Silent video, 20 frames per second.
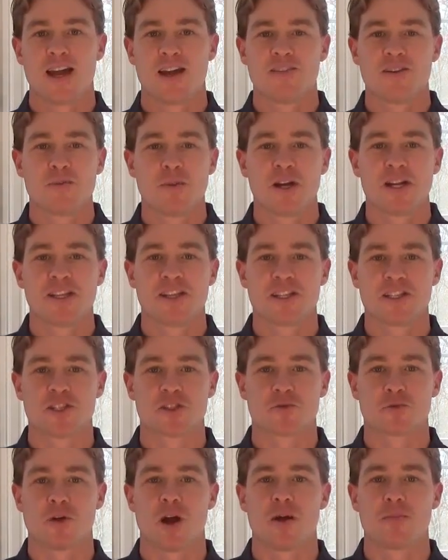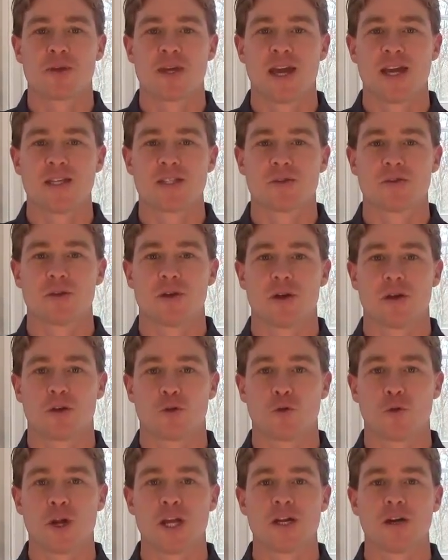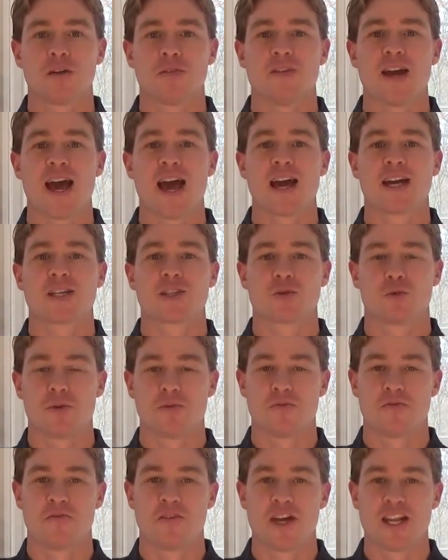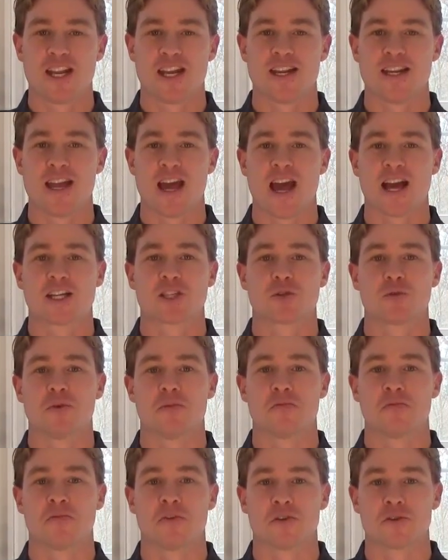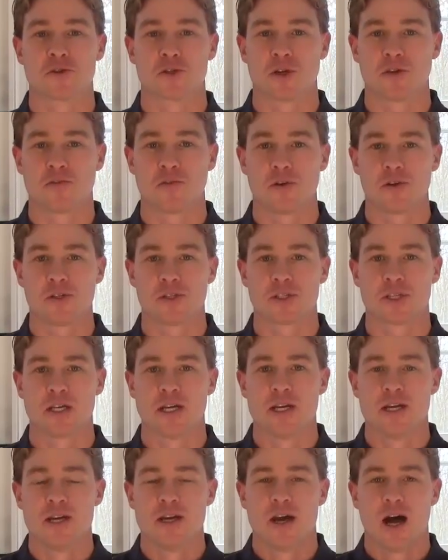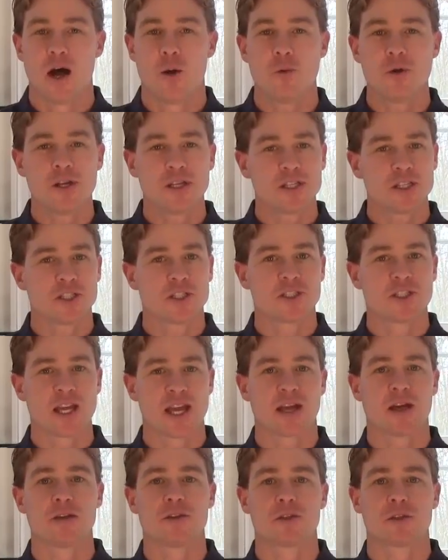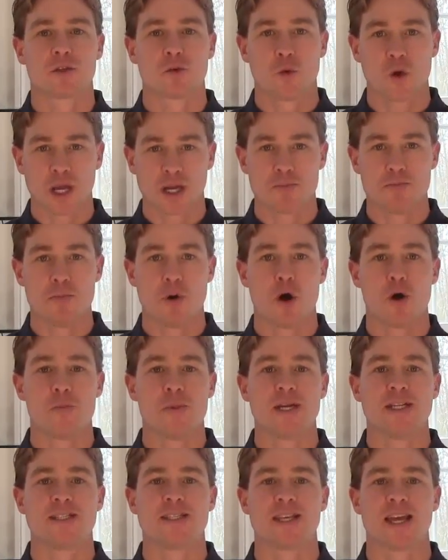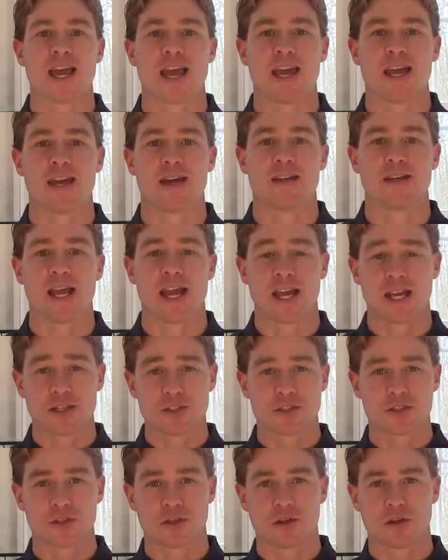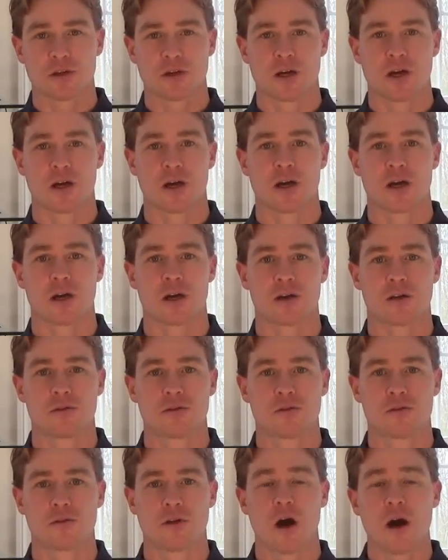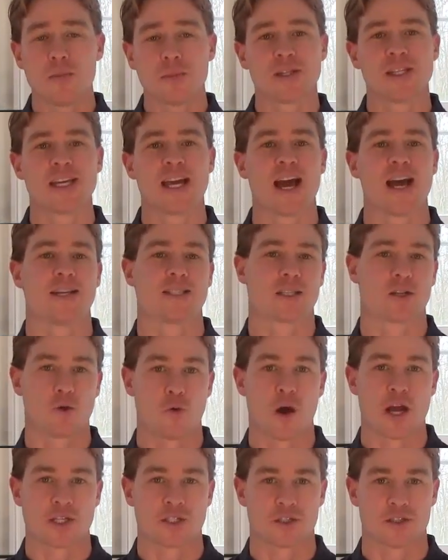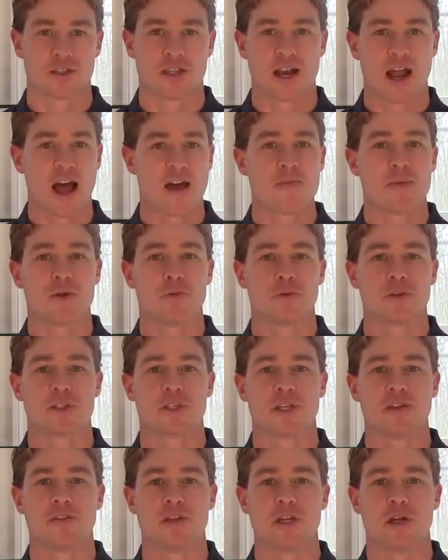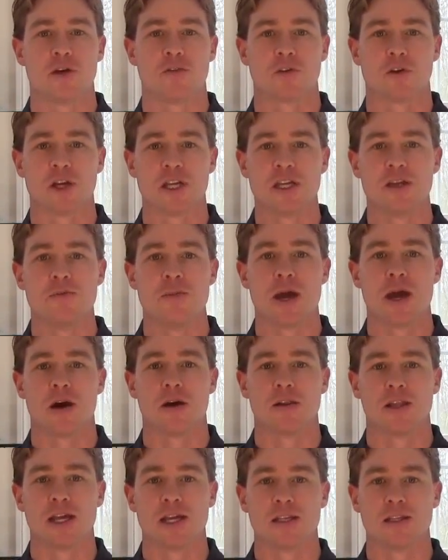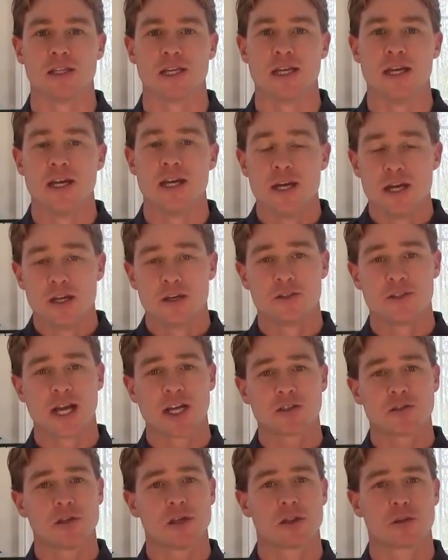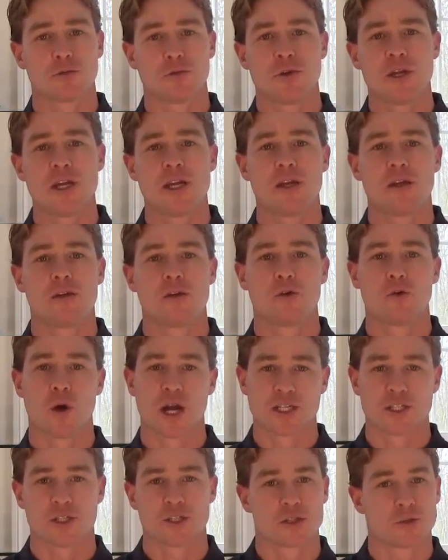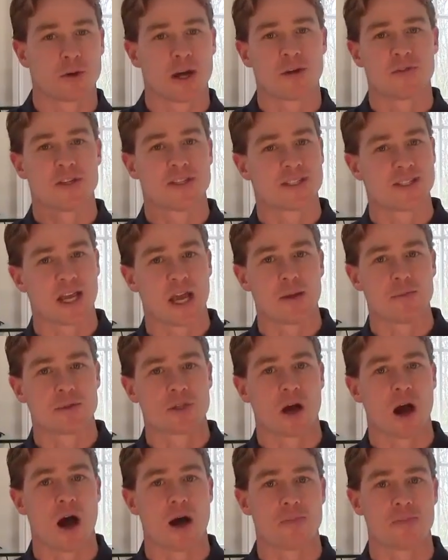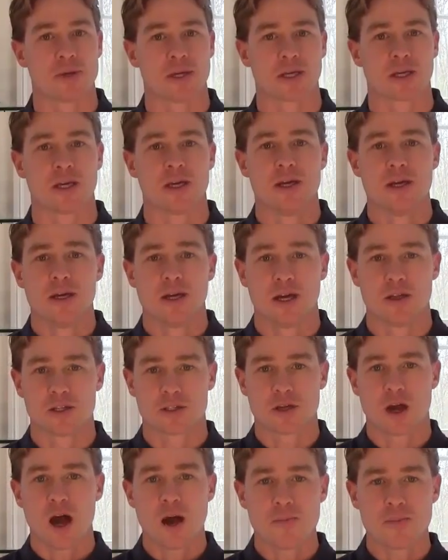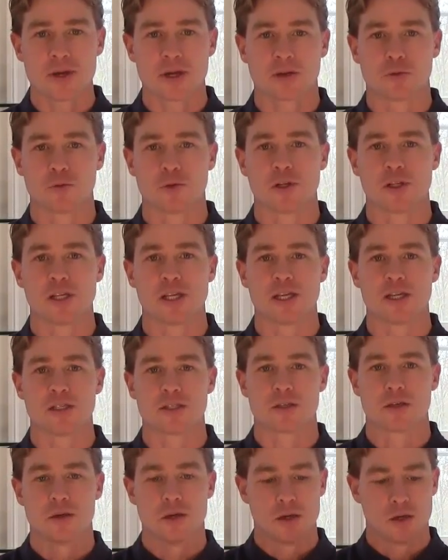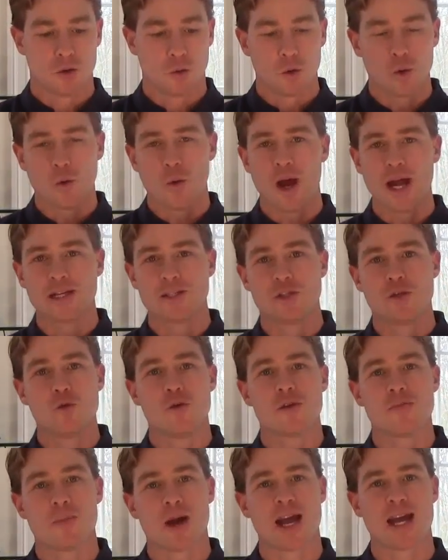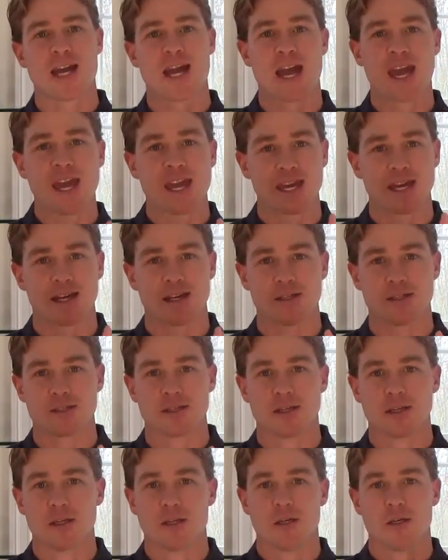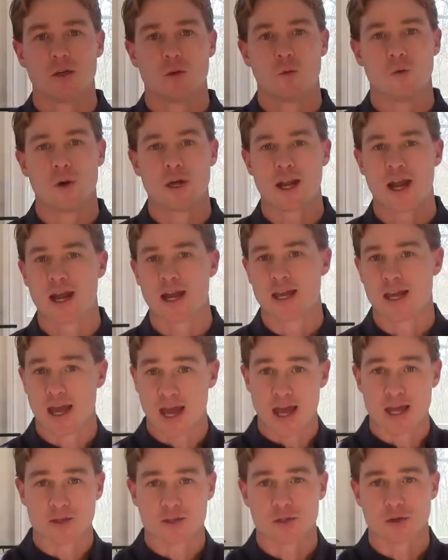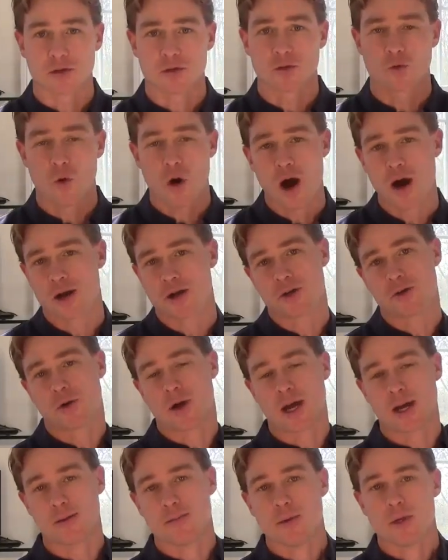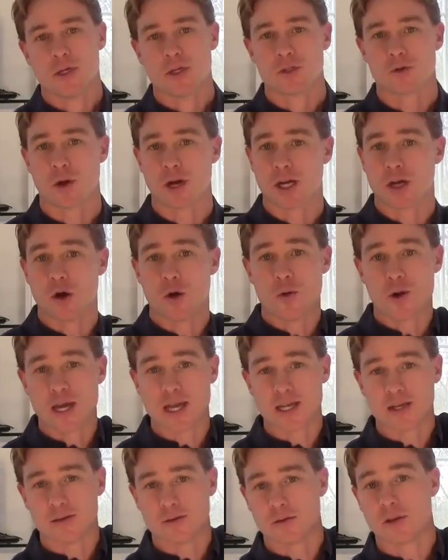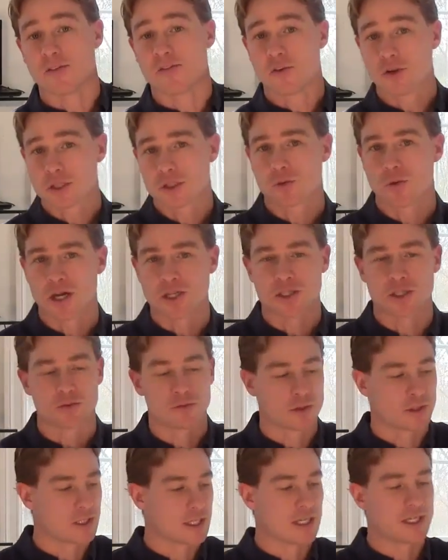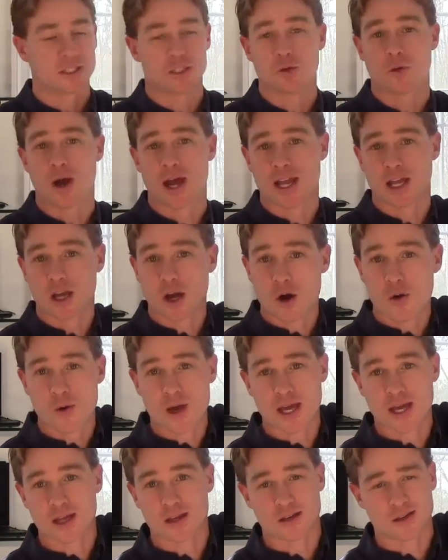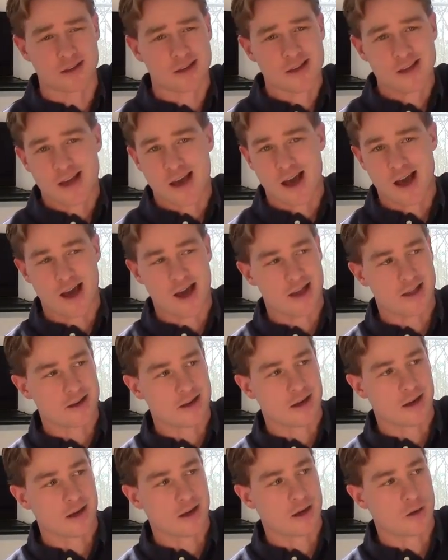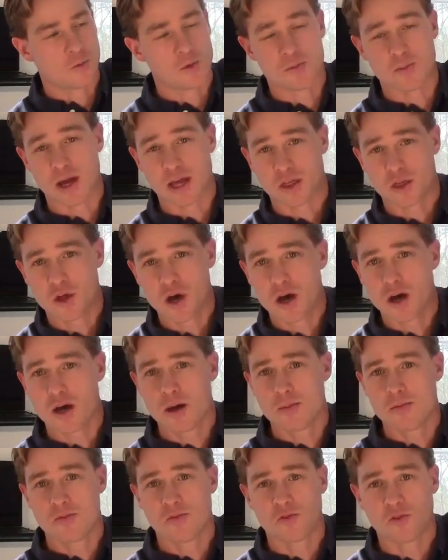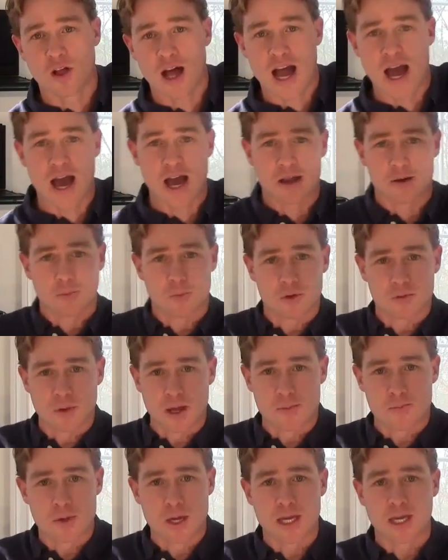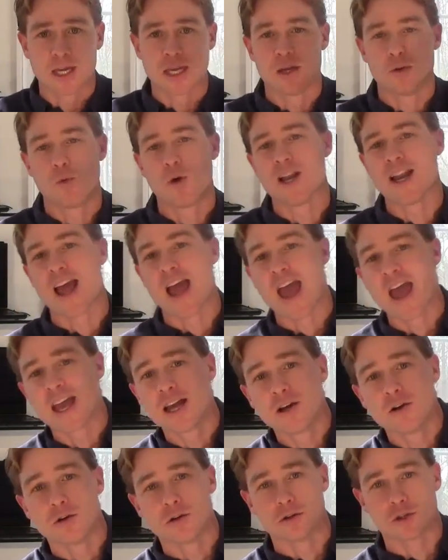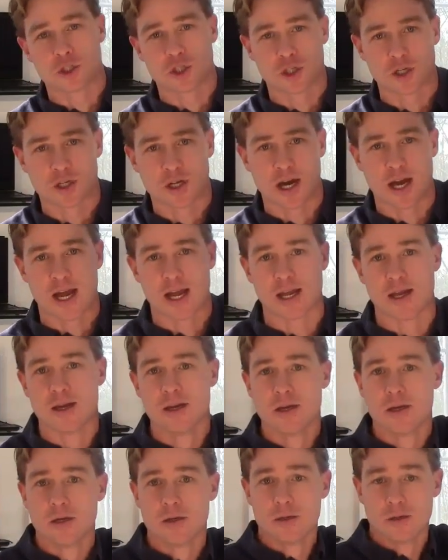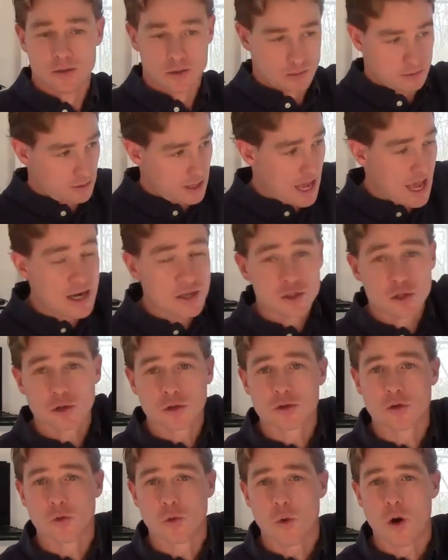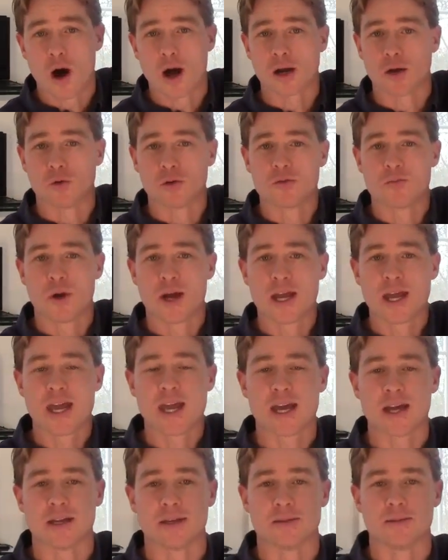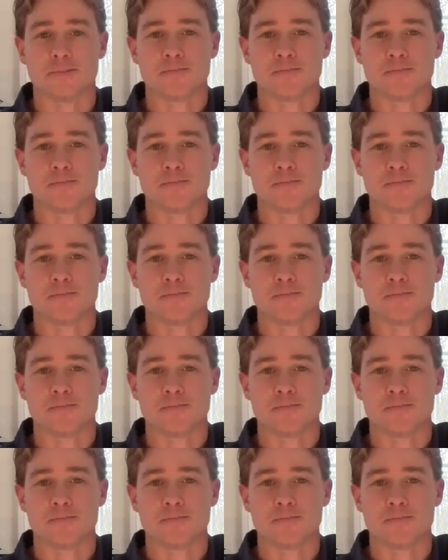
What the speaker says: everybody, this is Rob Case, creator of X-Swim Fit and X-Swim for Surfers. I wanted to just take a quick moment and answer a commonly asked question that I've been receiving over email lately. There's actually 3 questions around the same topic. And the topic really is, what do I do with my hand when I enter the water? Do I go in? The first question really is, do I go in with my thumb, flat, with my pinky? What angle should I enter the water with my hand?